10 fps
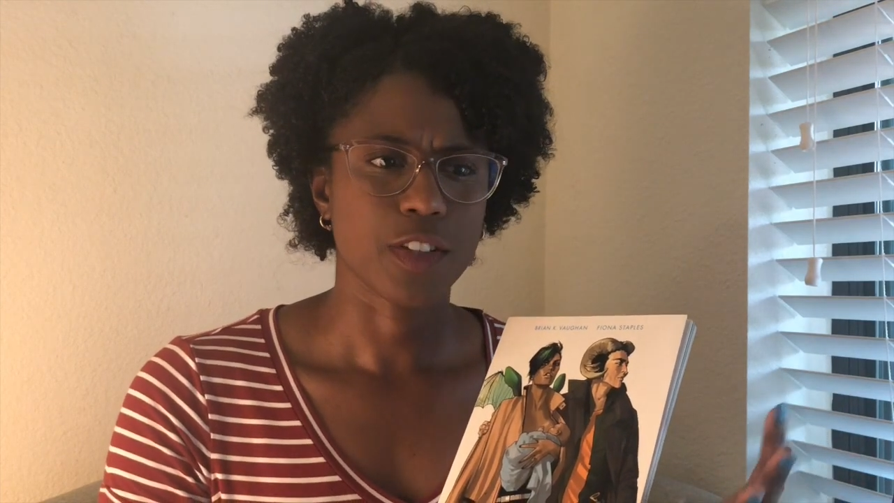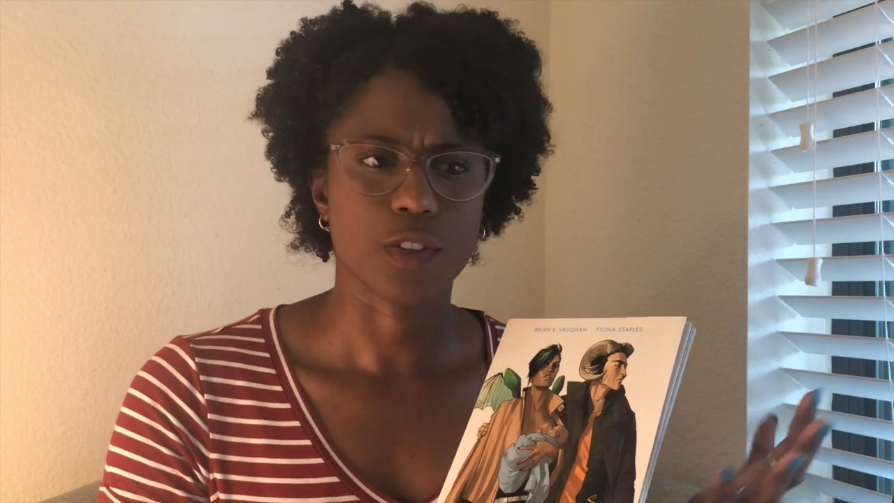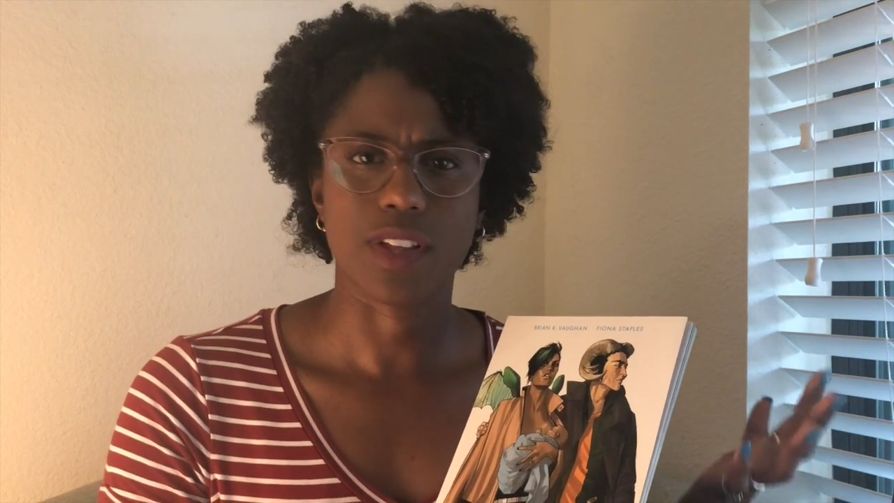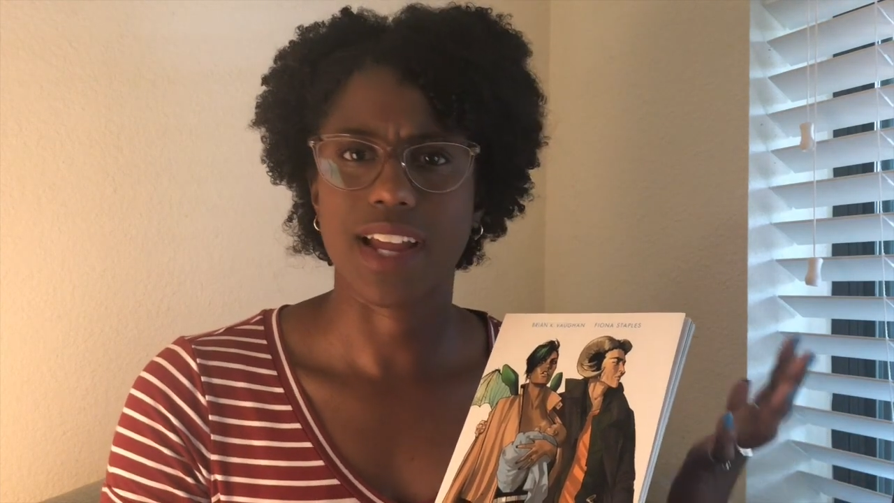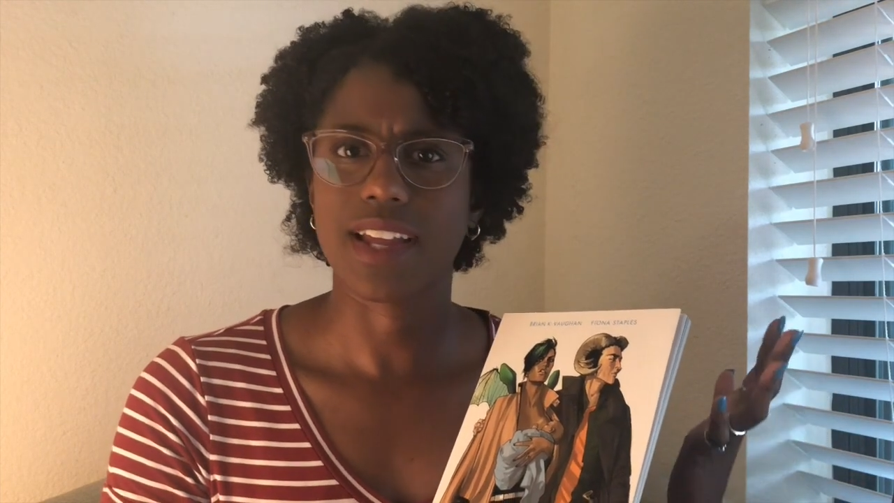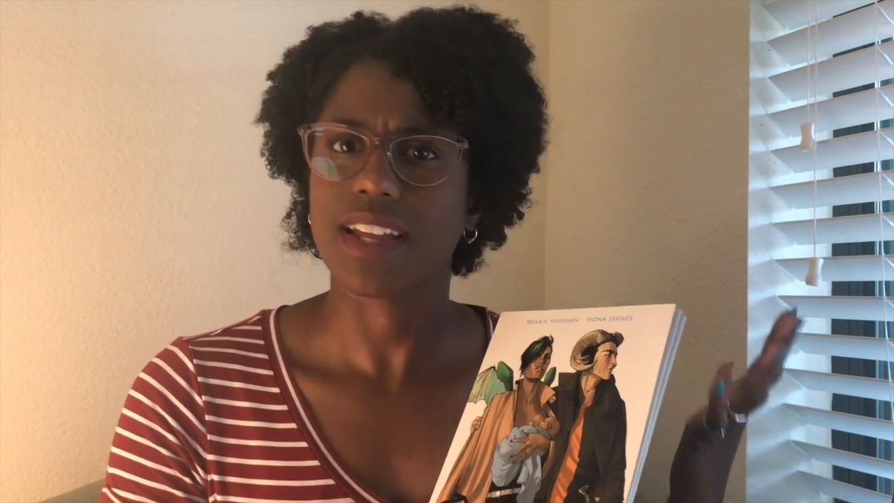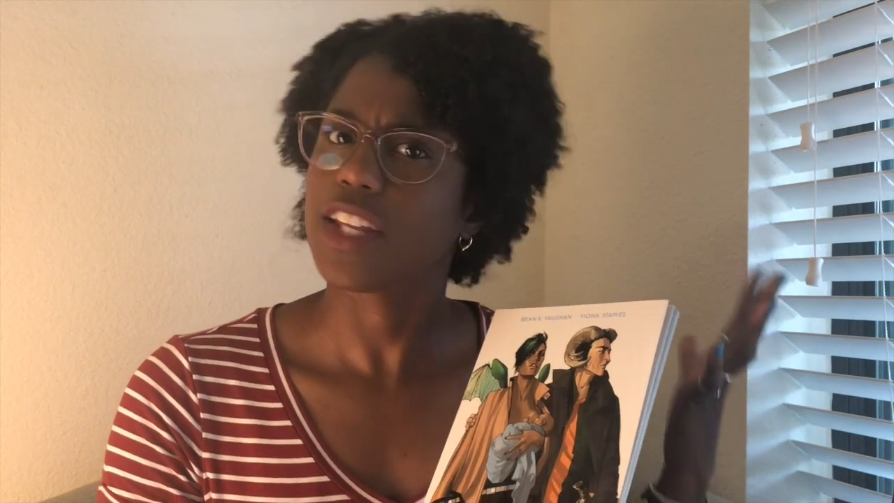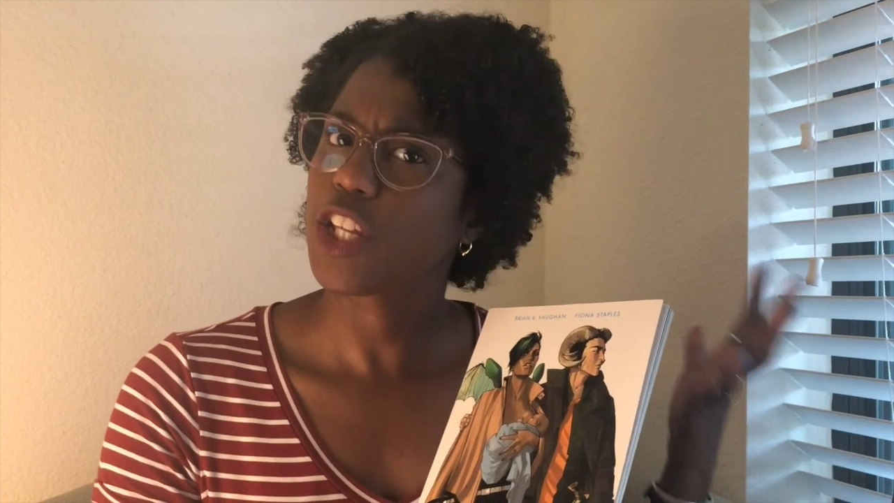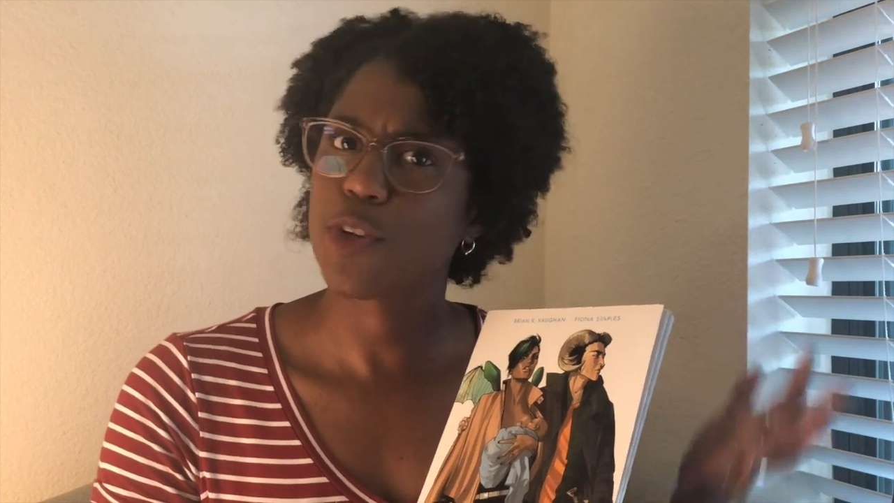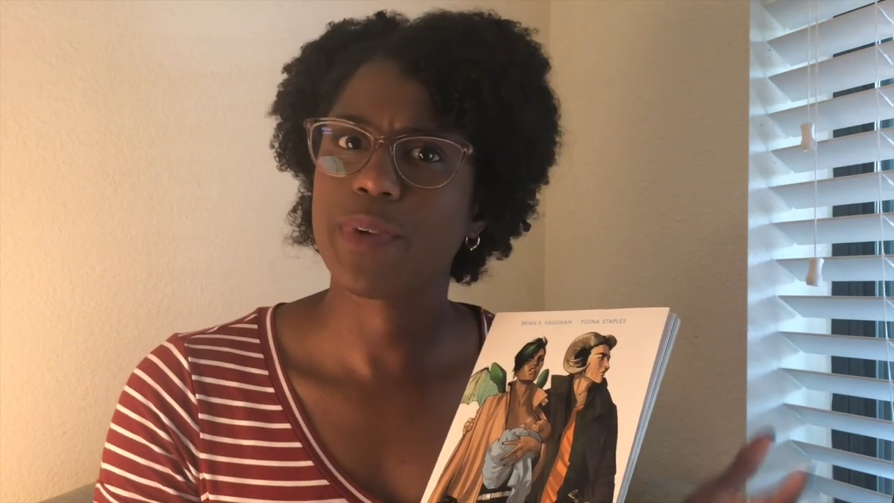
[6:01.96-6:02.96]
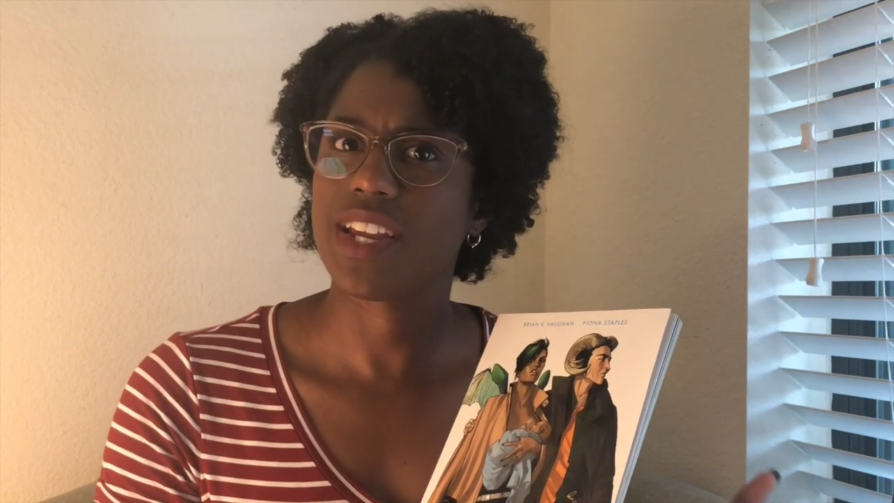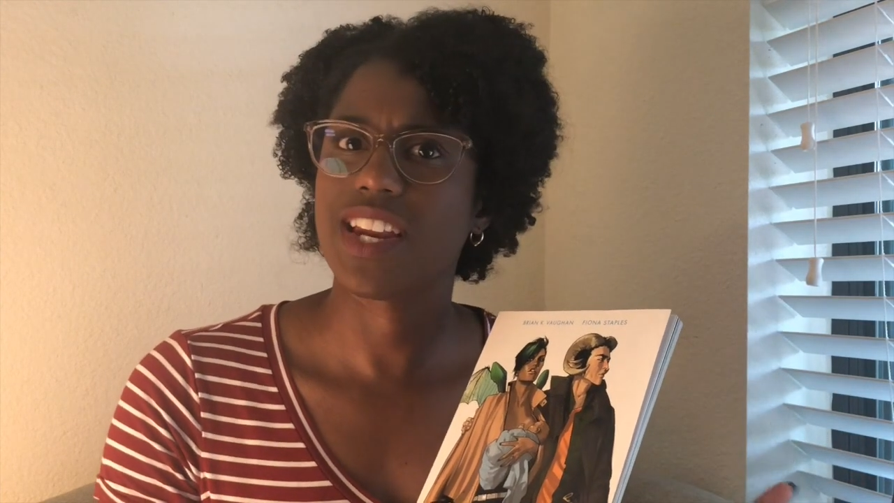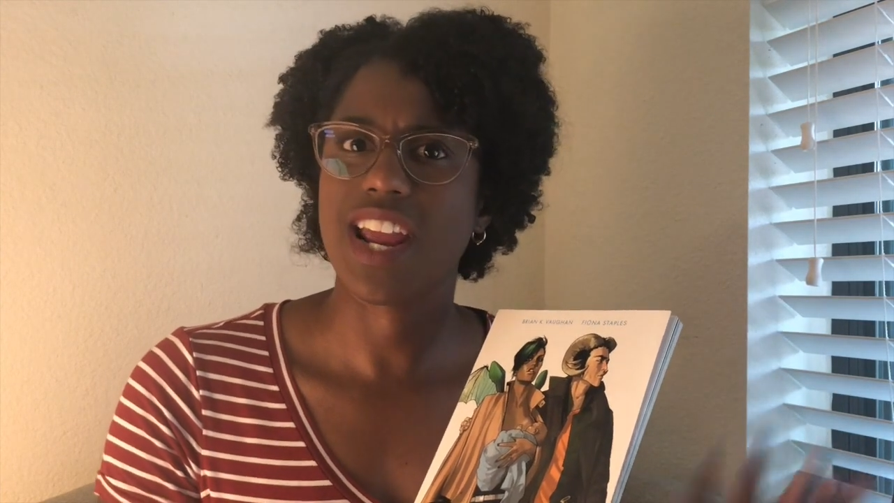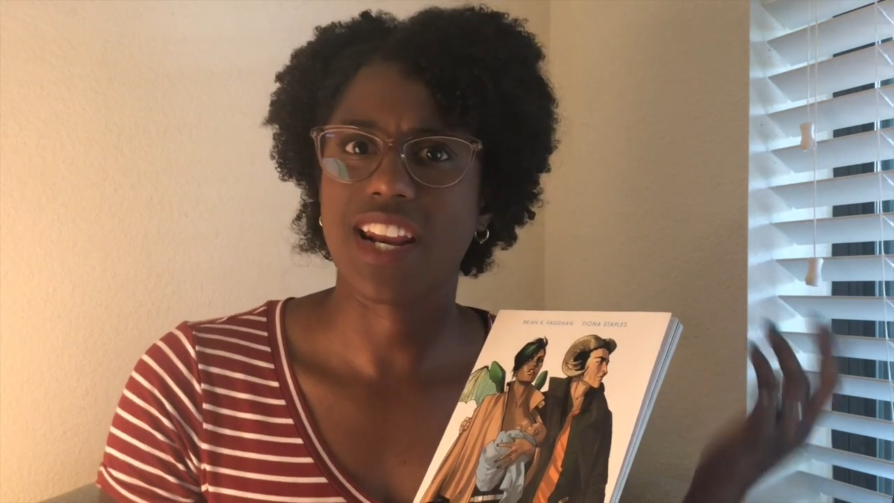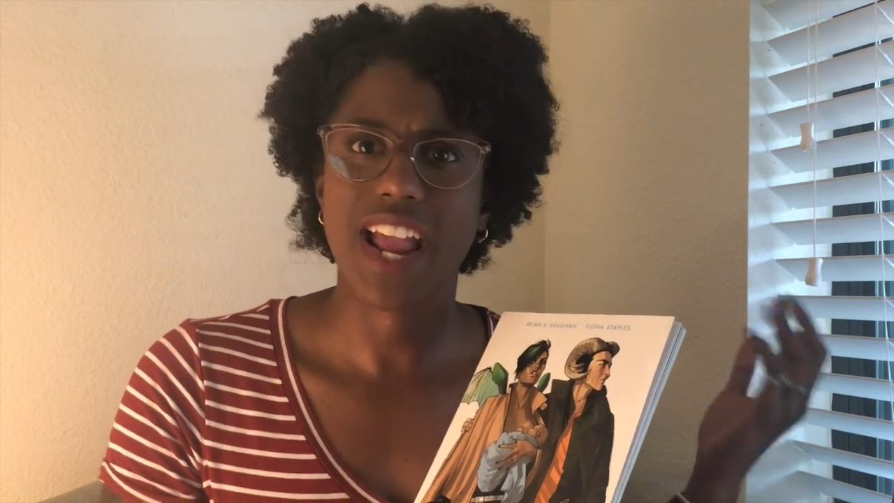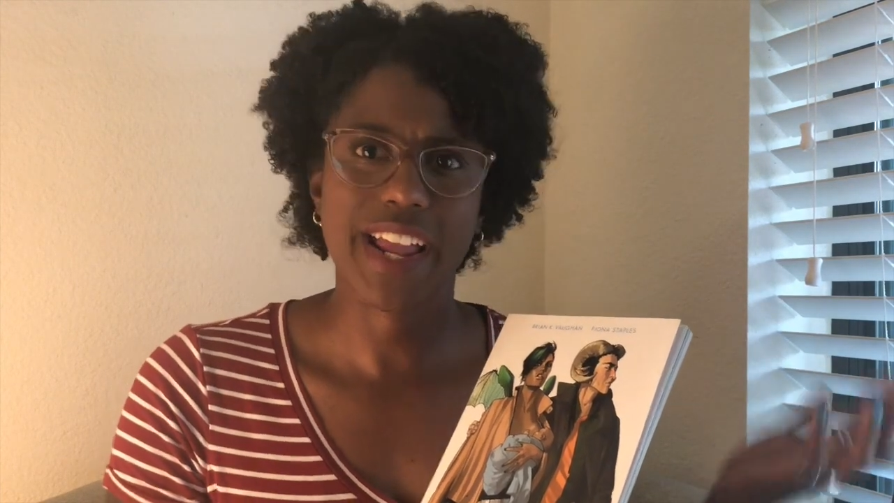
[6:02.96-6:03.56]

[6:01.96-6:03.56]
they're like human and